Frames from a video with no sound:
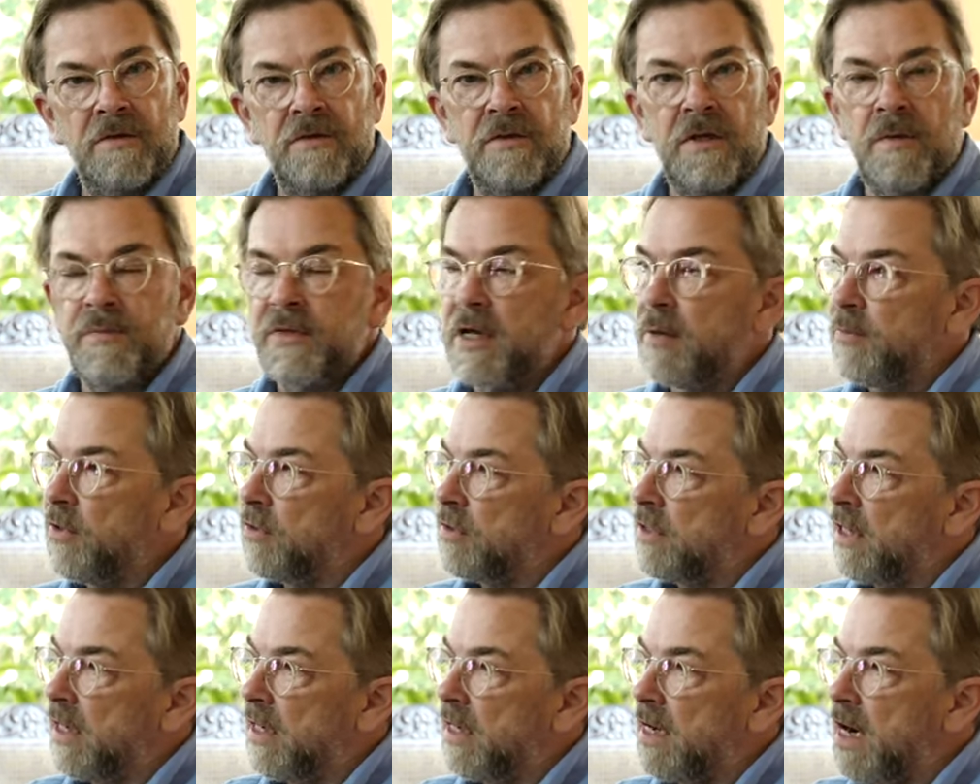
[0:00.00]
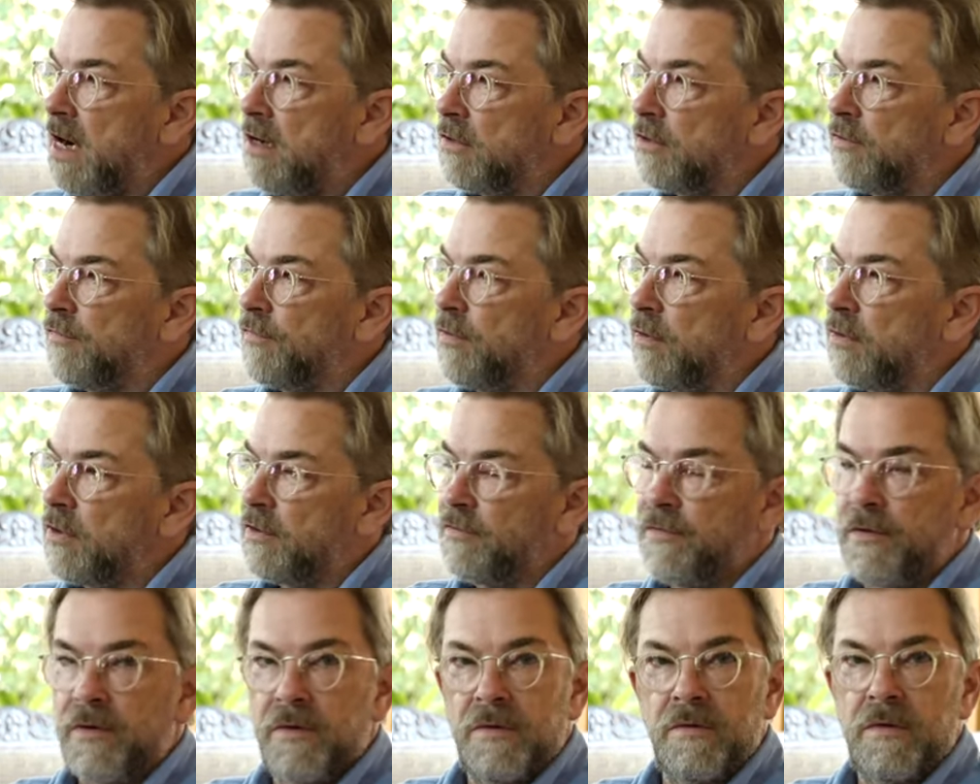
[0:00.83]
So sometimes you take an autofocus
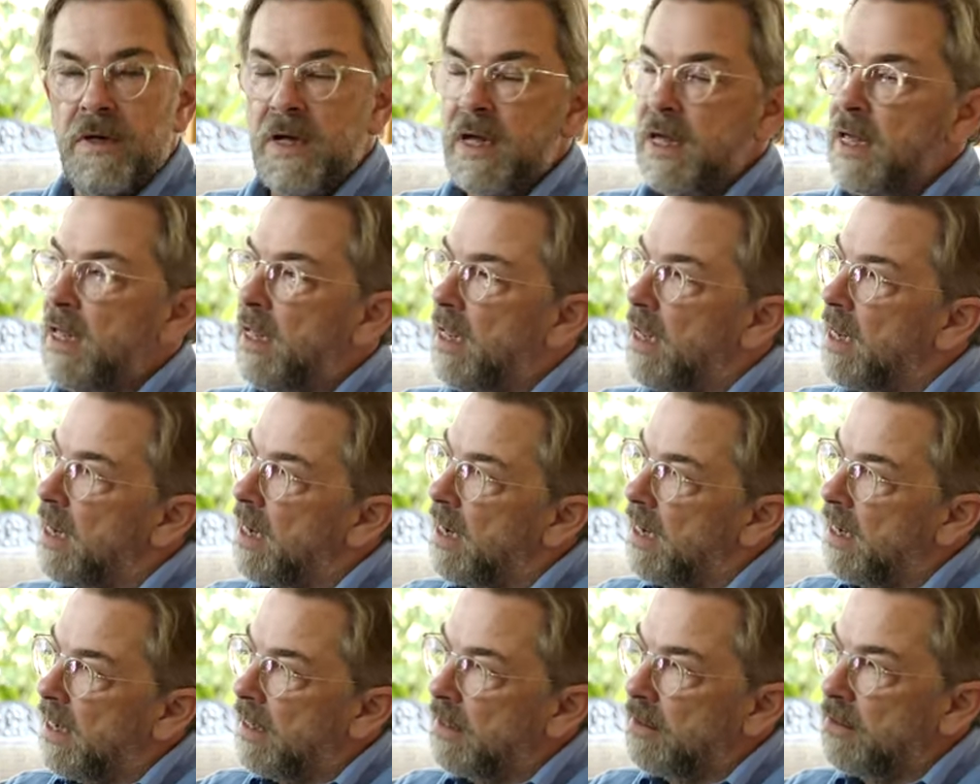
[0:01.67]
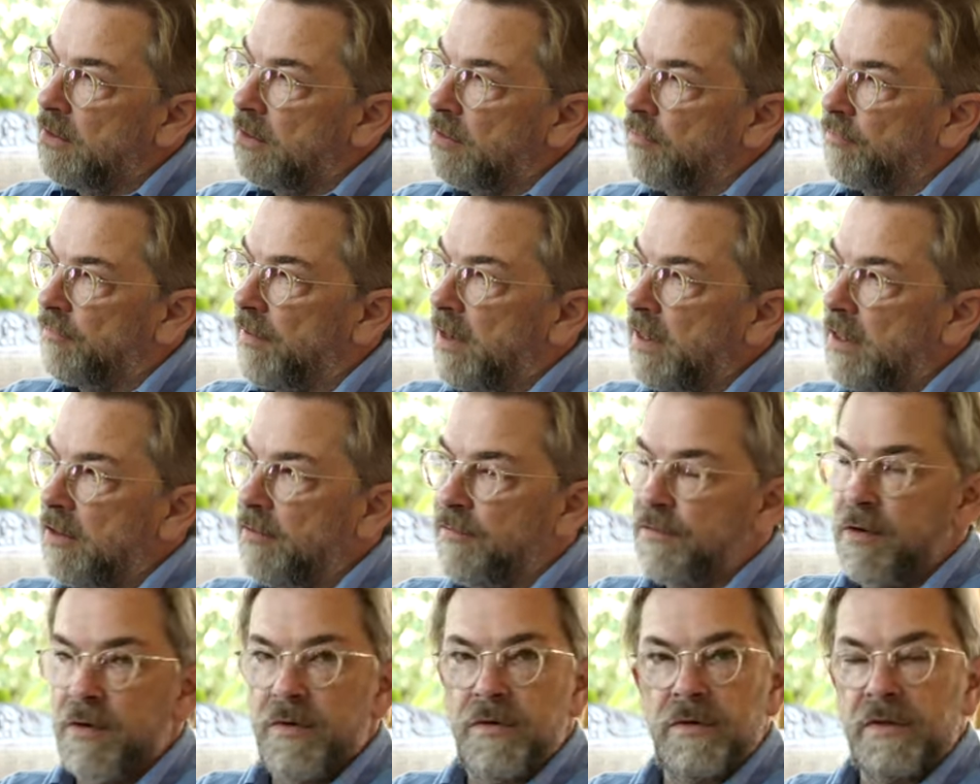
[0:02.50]
photo and you think you're
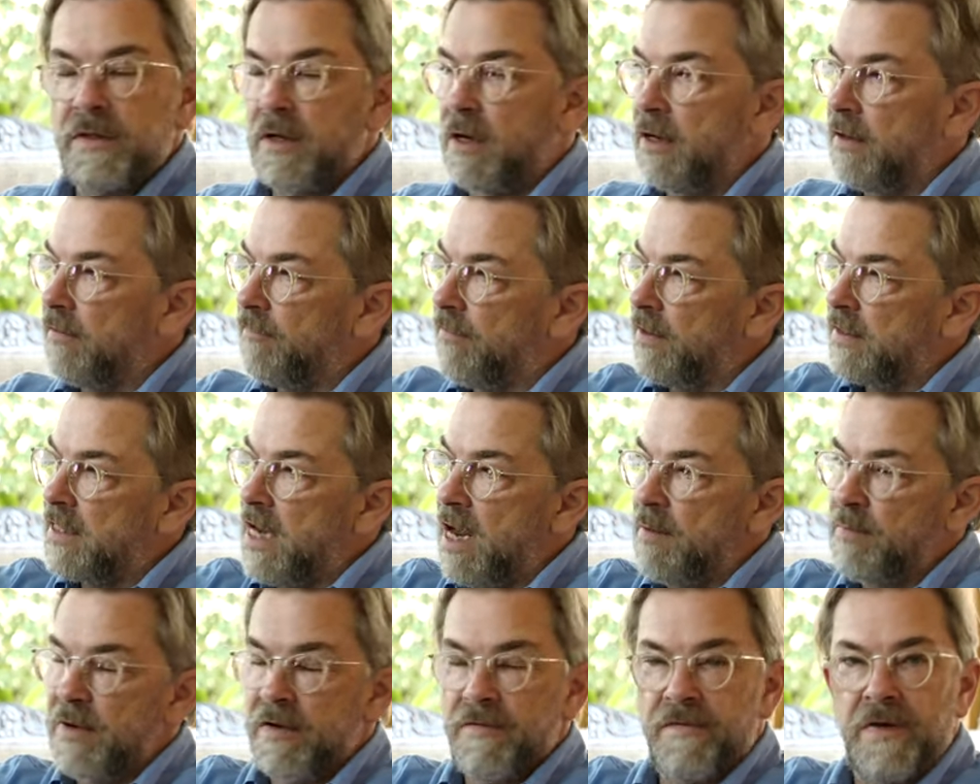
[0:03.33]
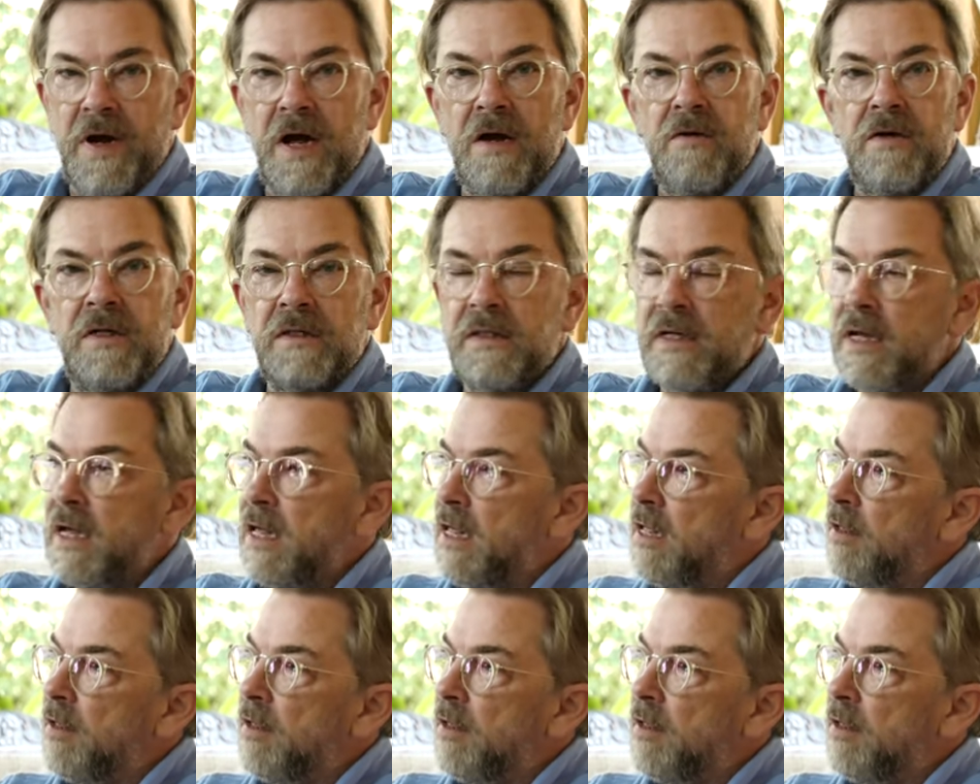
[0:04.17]
focused on, for example, the flowers,